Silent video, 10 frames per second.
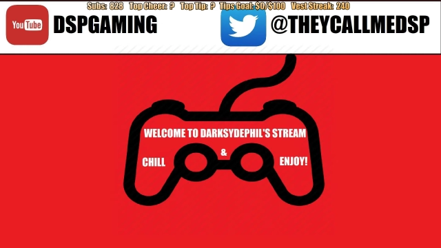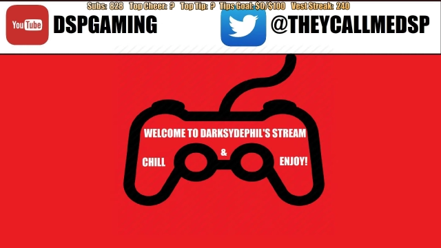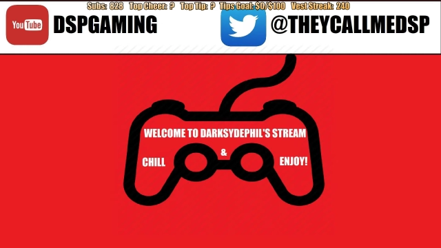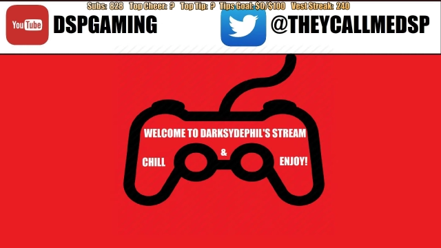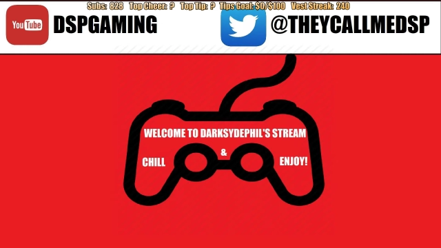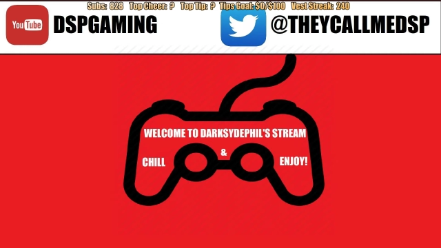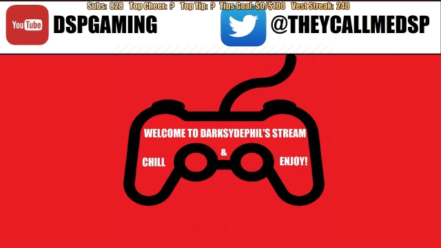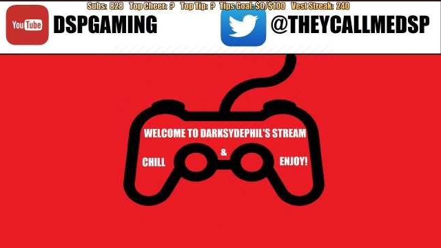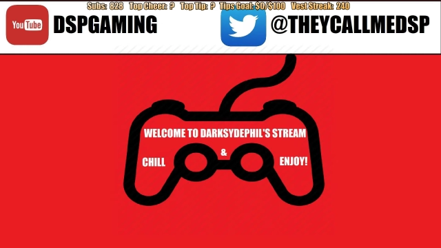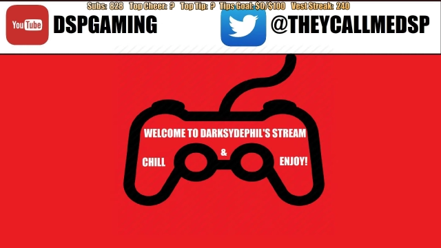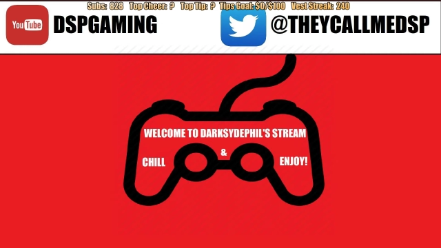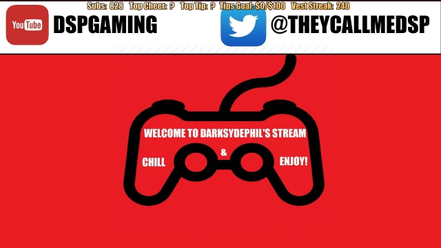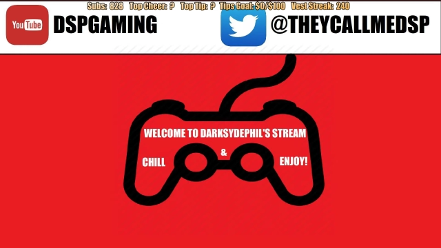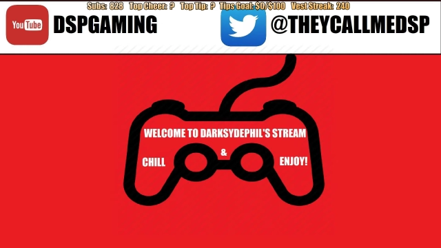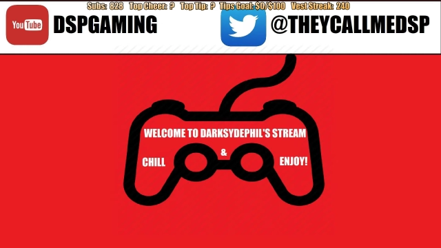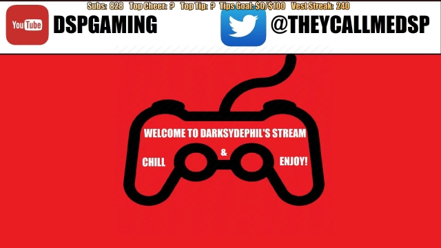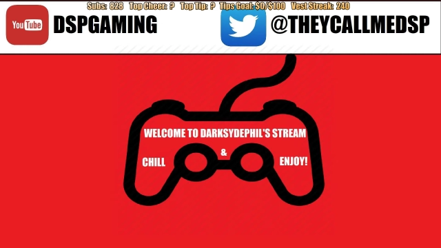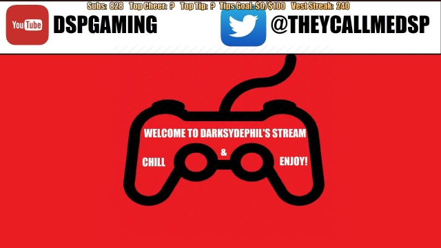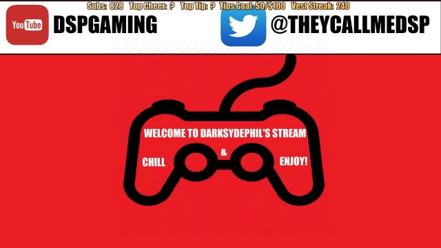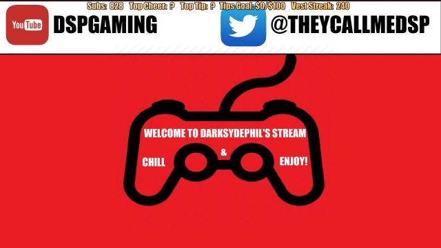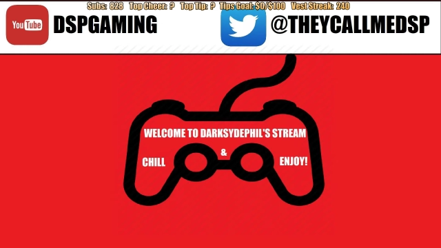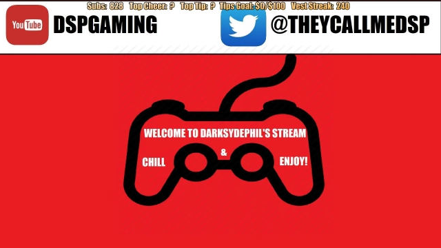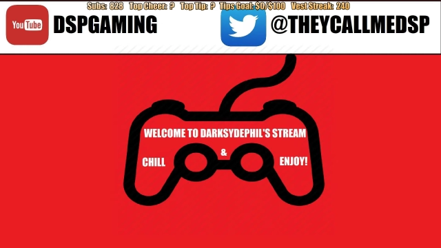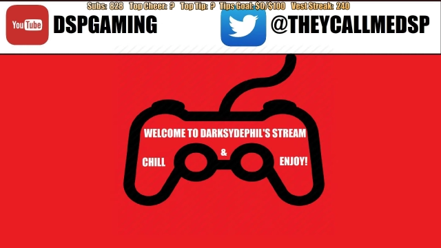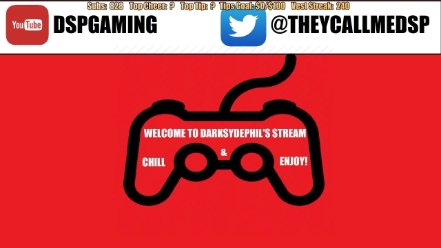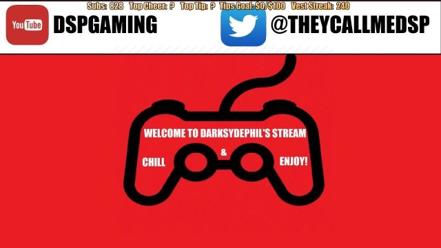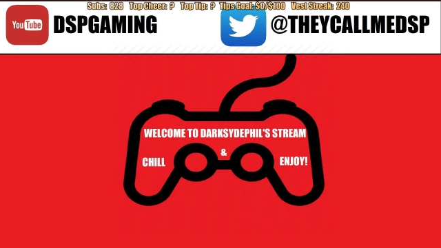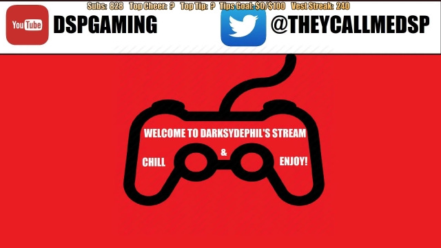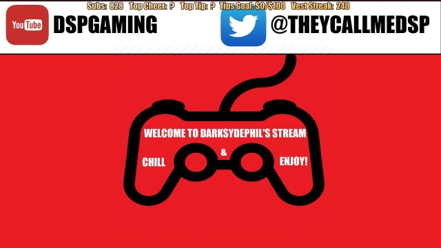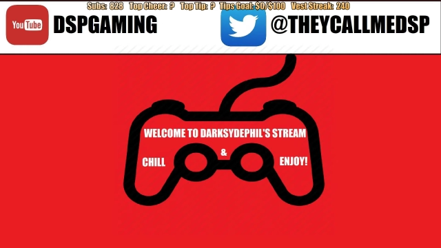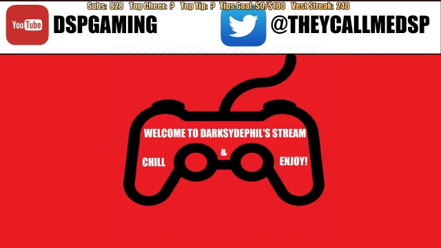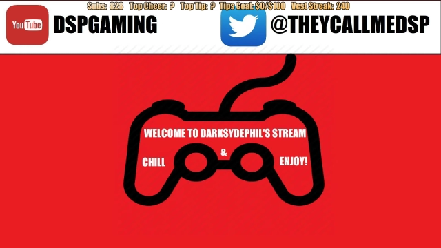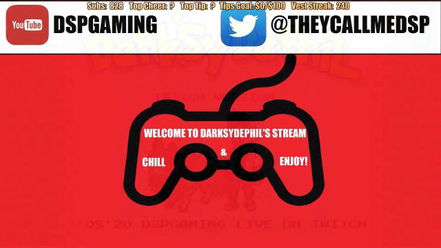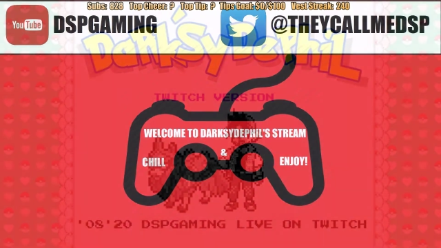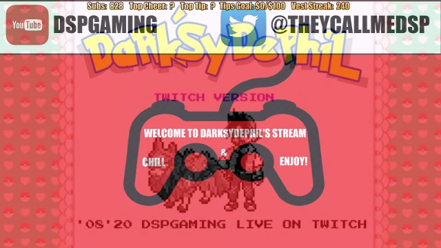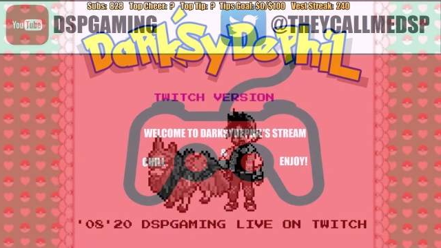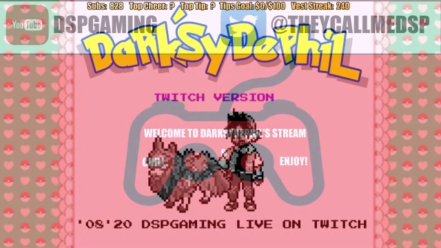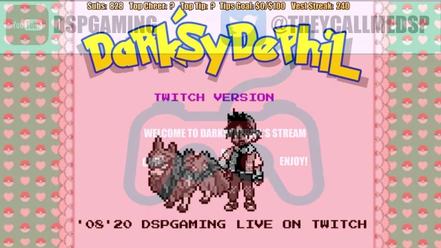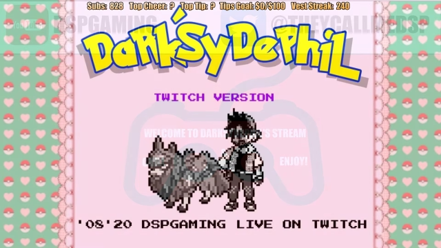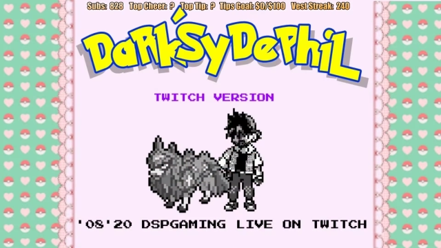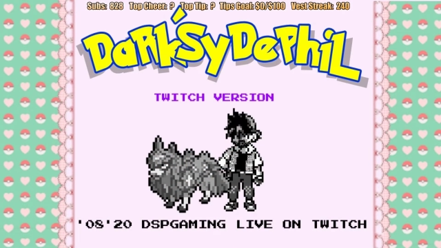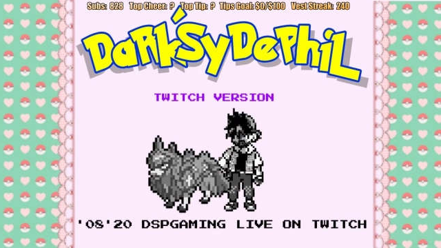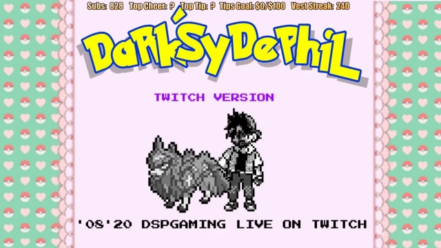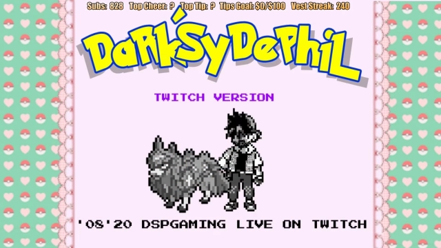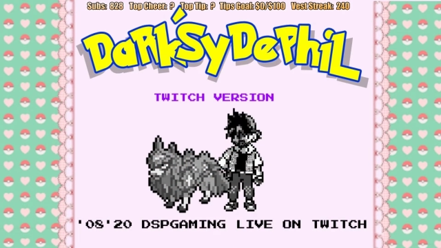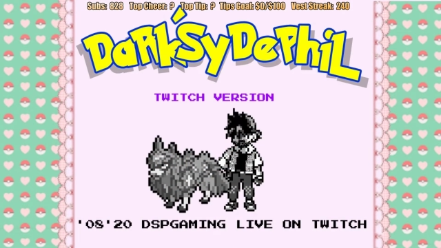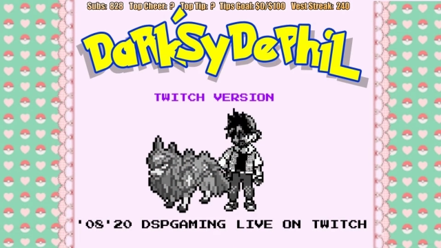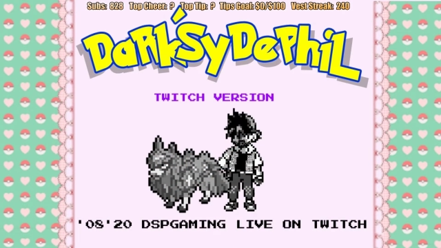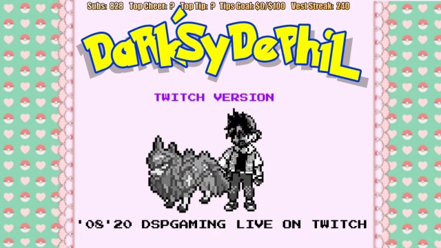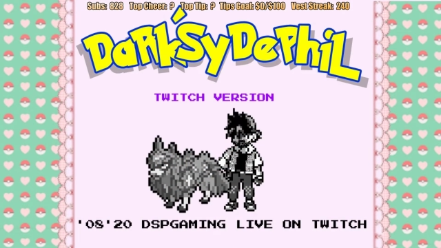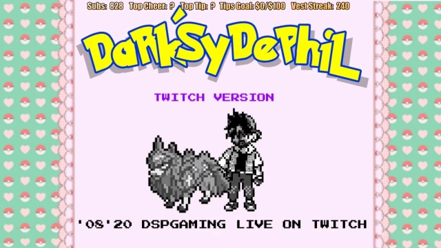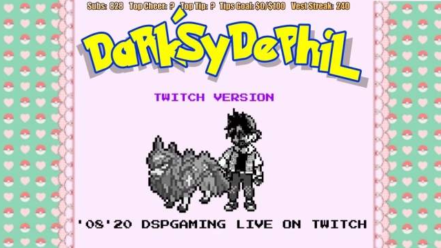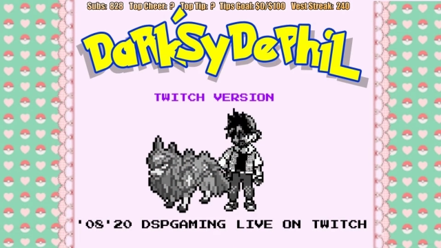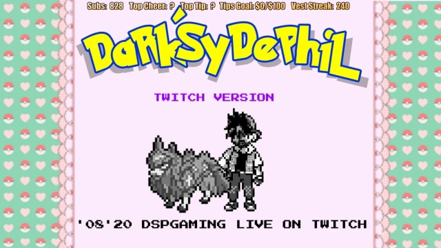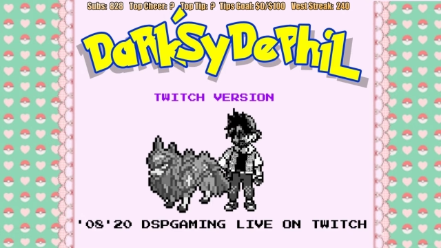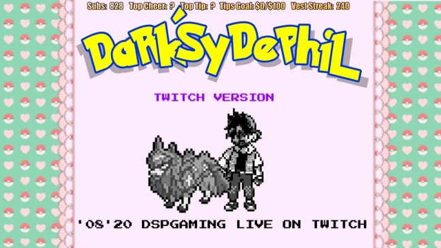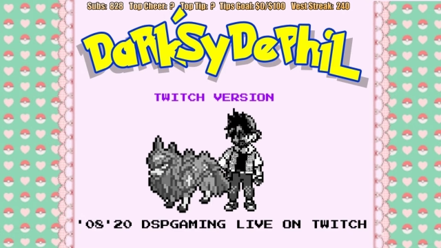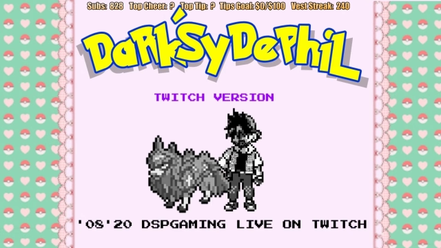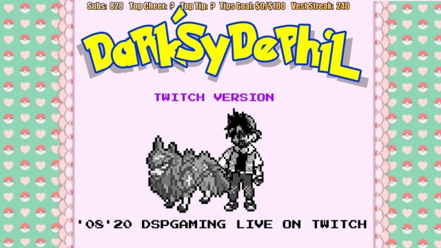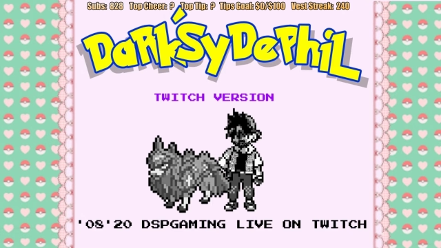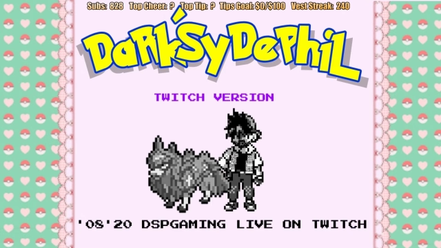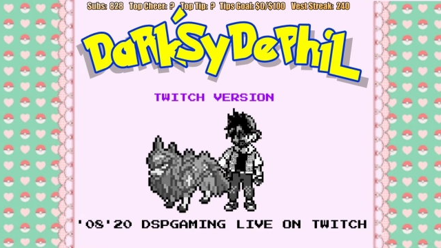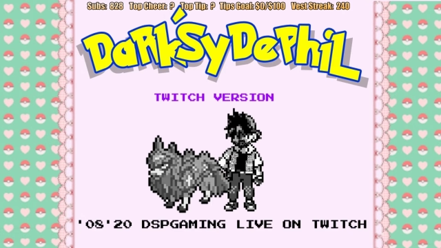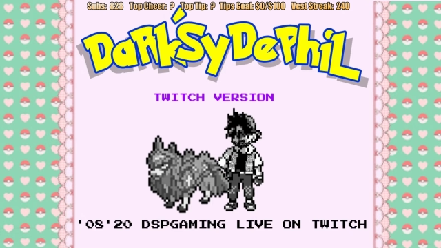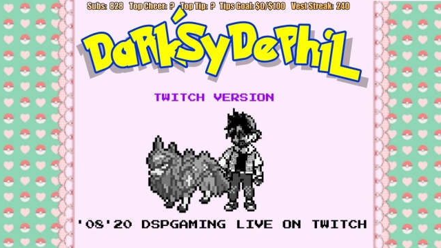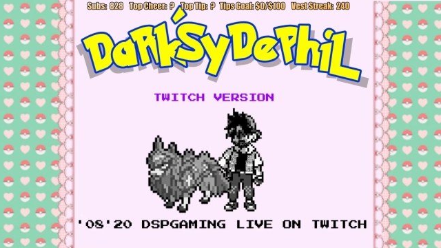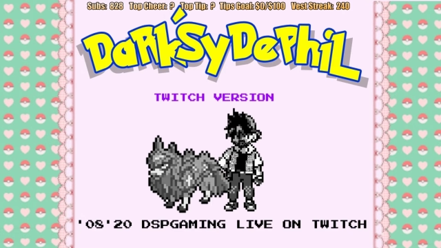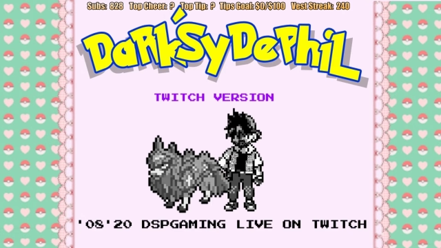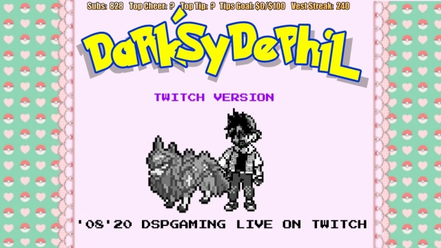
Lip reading: Nobody's mouth can be seen.